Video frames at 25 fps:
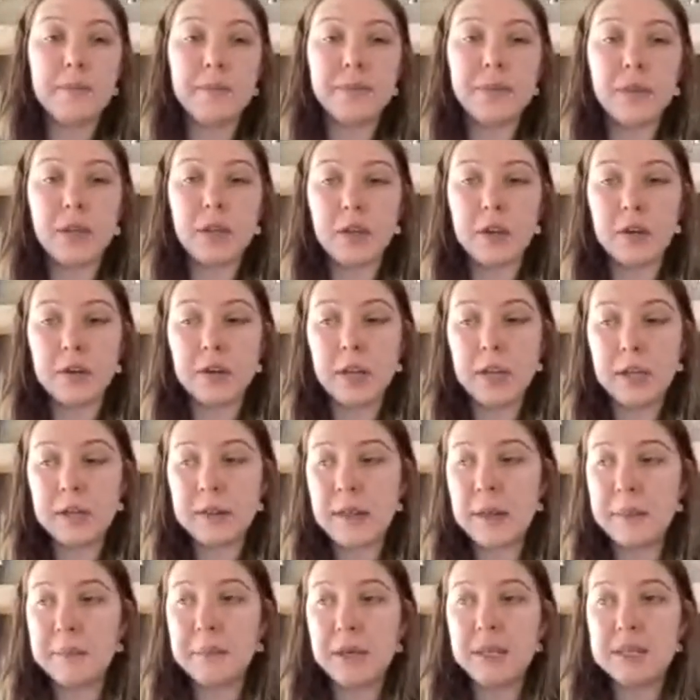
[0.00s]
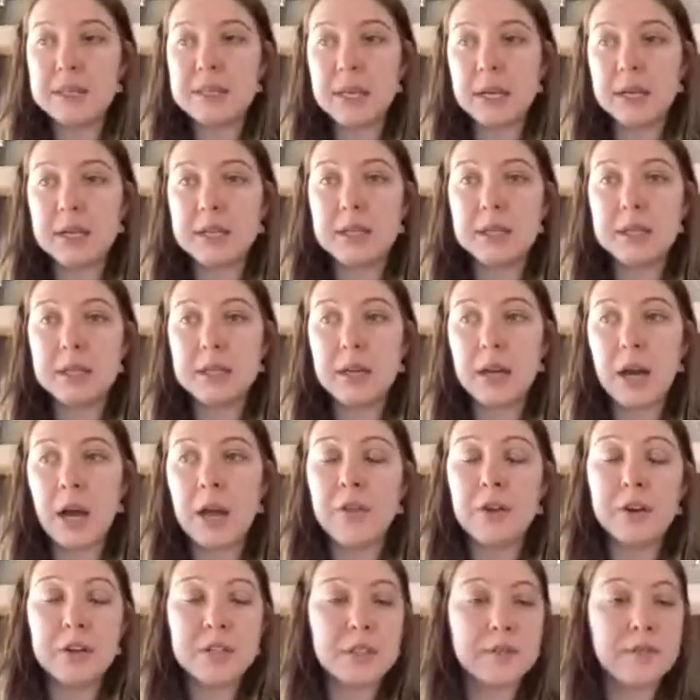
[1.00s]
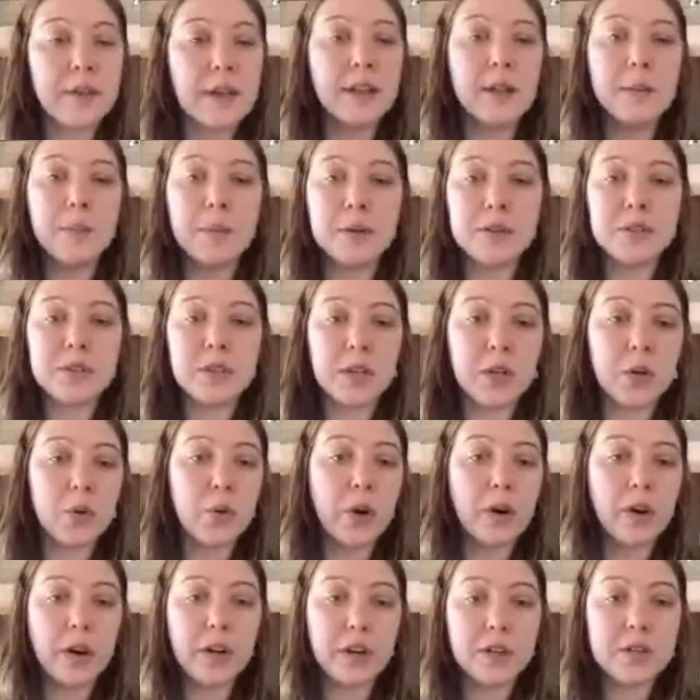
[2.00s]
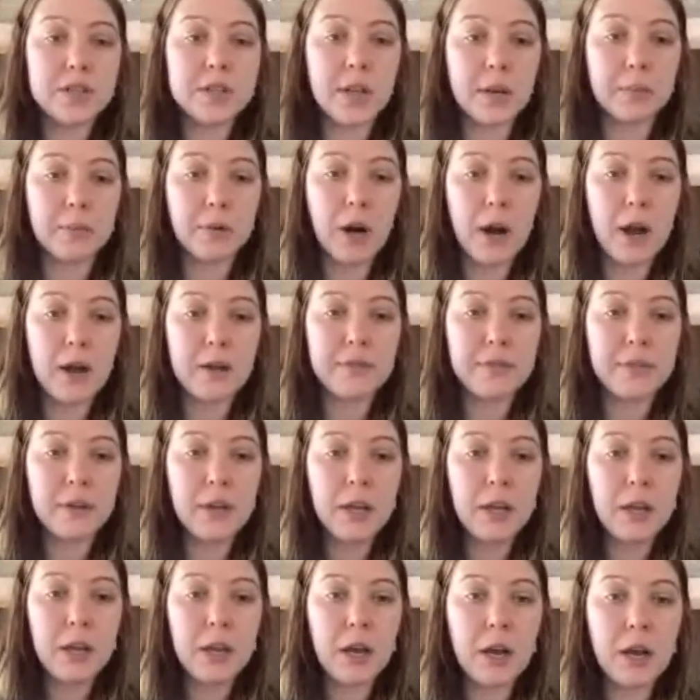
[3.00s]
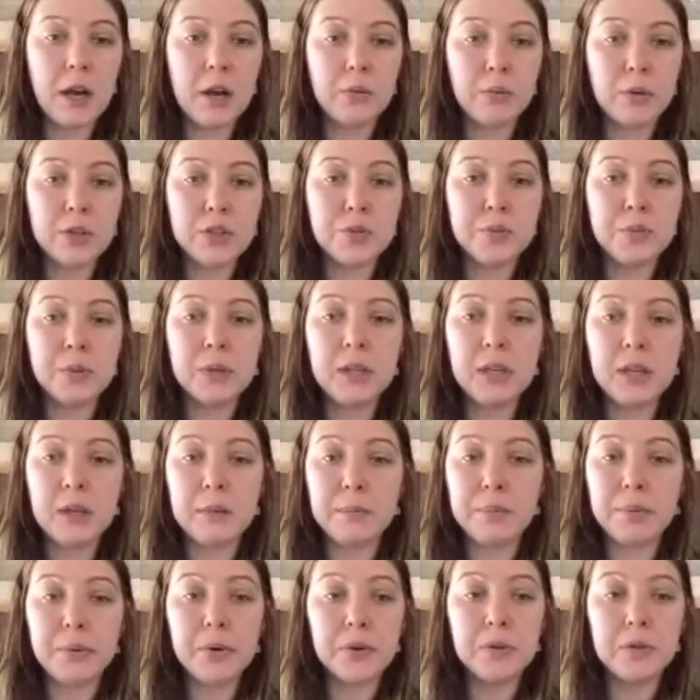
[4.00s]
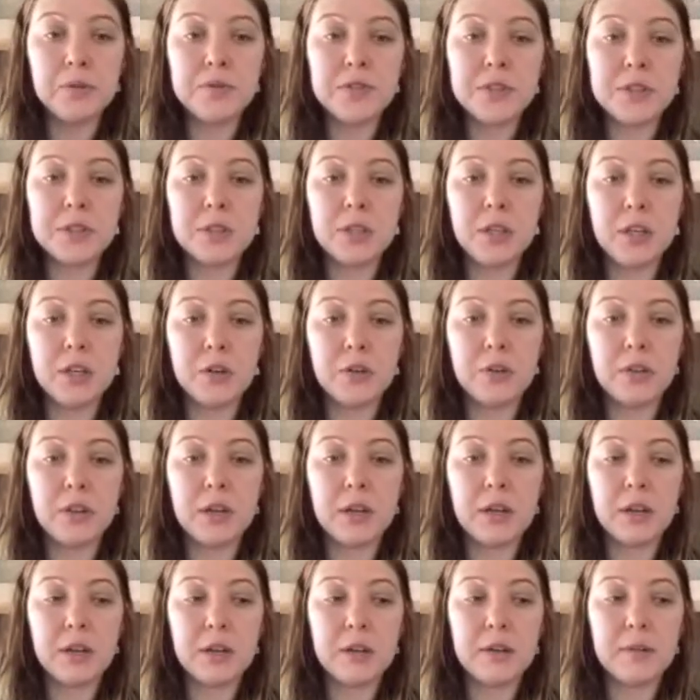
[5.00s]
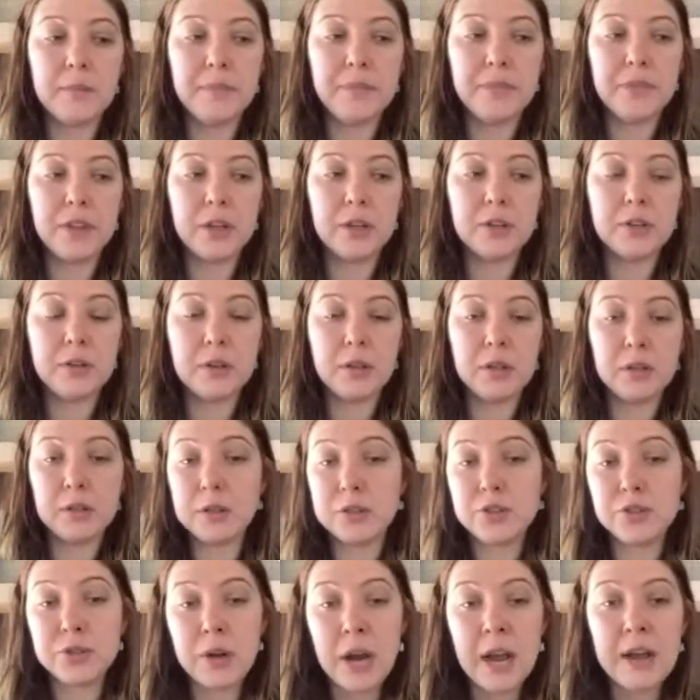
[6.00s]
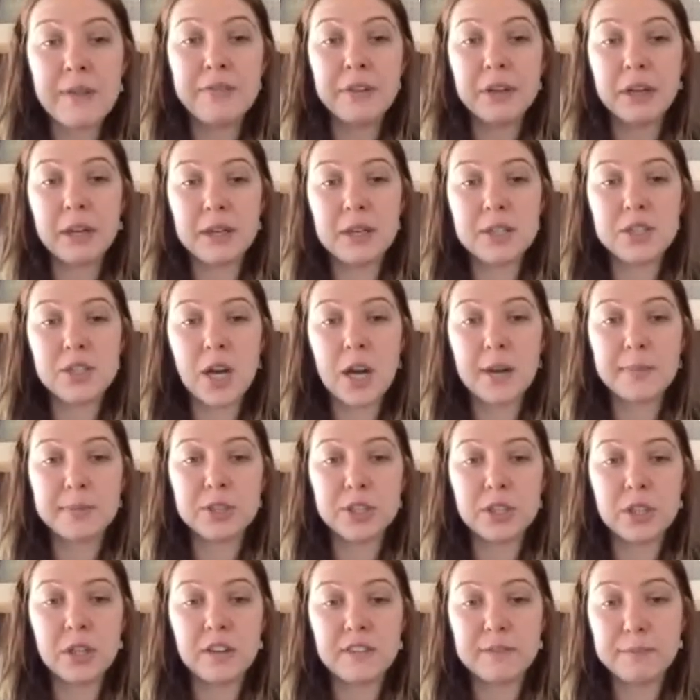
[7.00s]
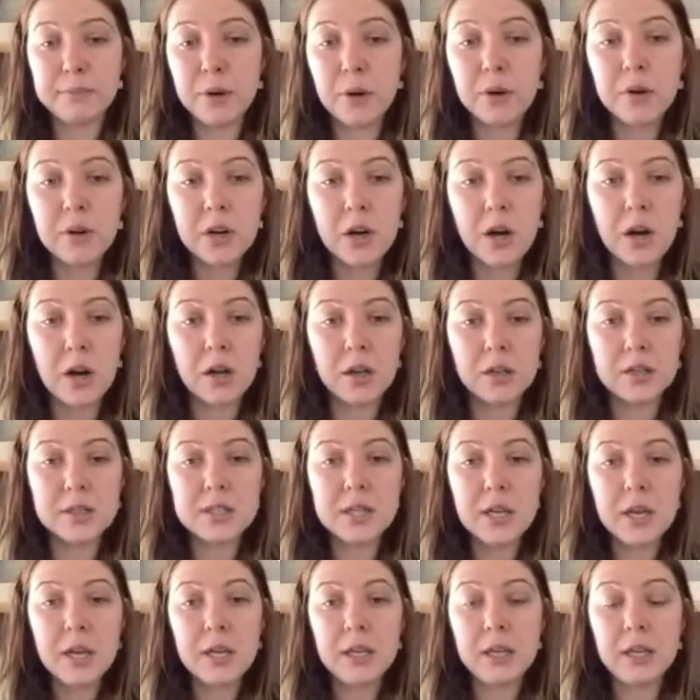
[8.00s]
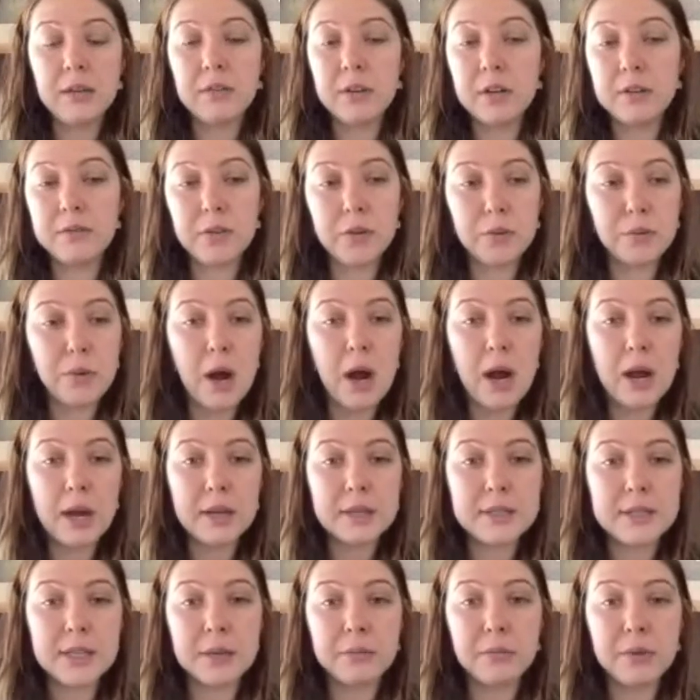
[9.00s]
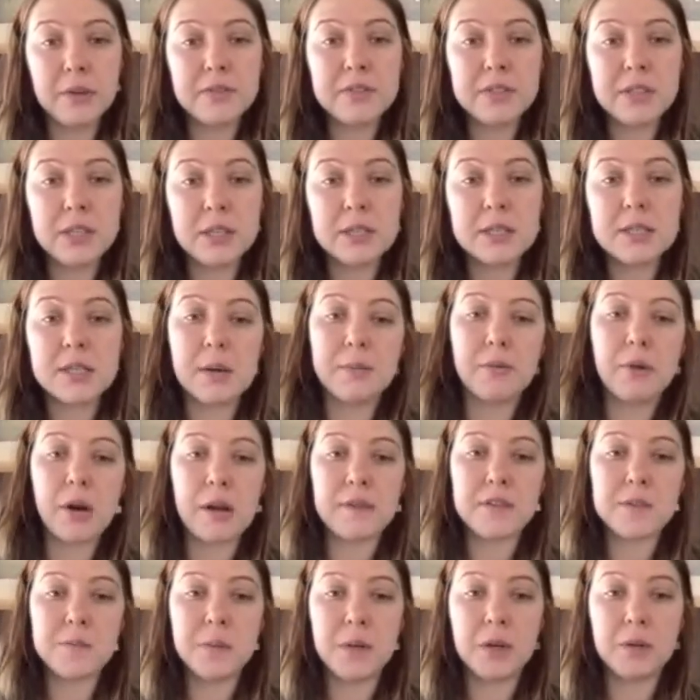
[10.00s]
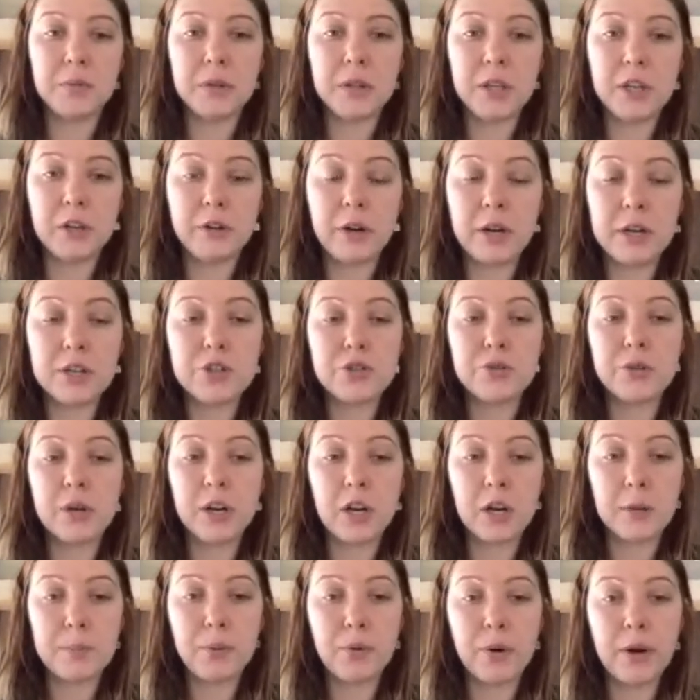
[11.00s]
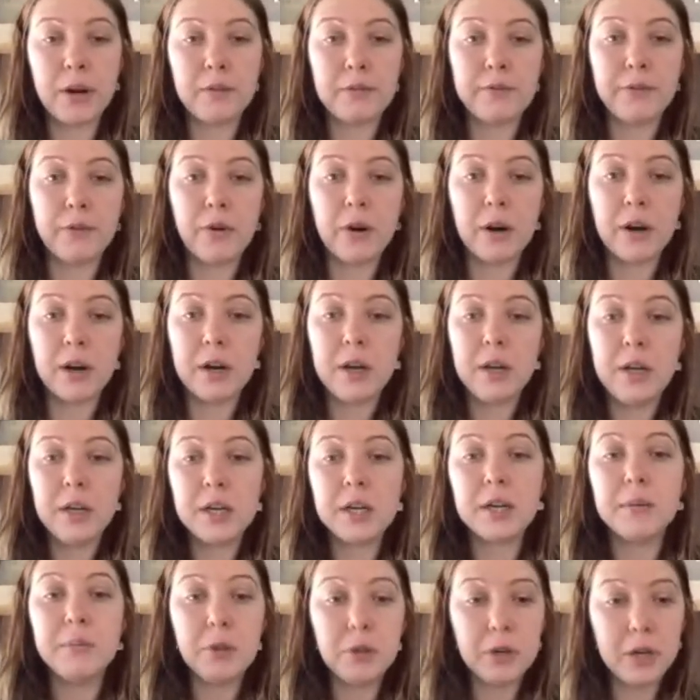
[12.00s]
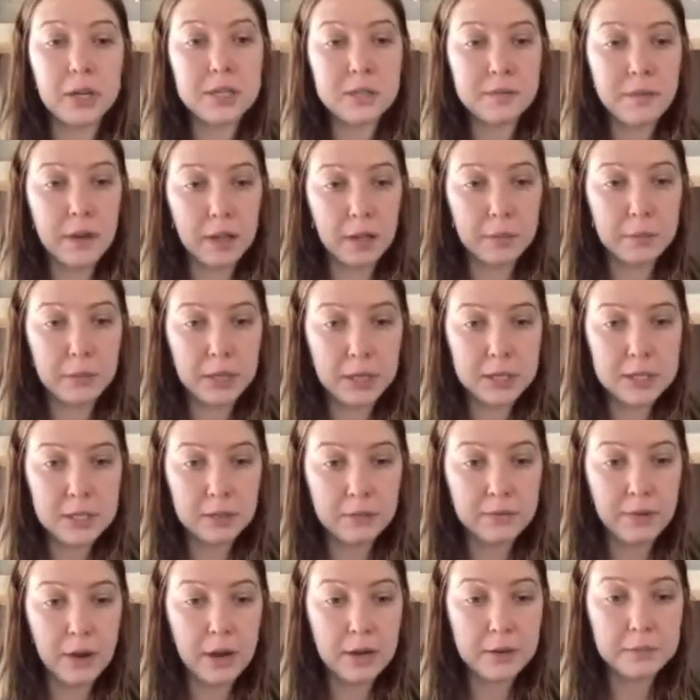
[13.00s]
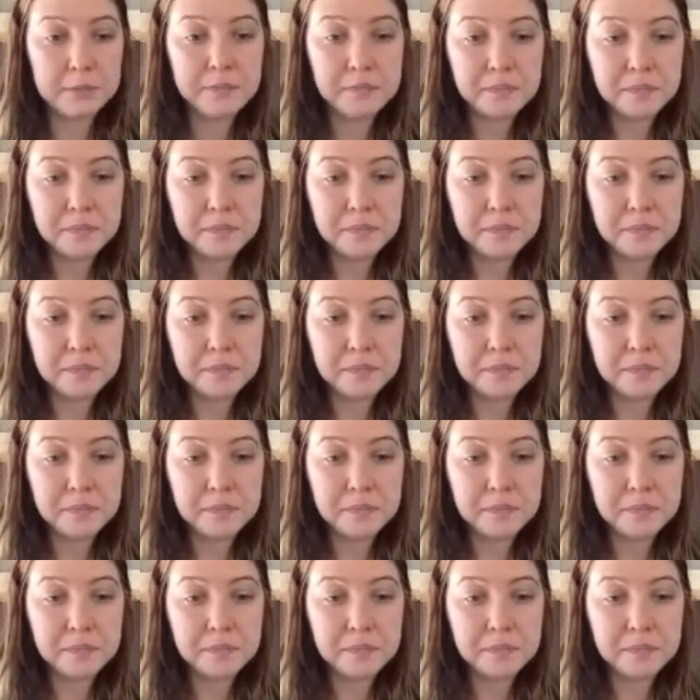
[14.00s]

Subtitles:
you know, that means that other developers can query your subgraph, which really improves, you know, the traffic and adoption of protocols, even of UIs. And we've seen subgraphs be a really great trigger point for community development in DeFi.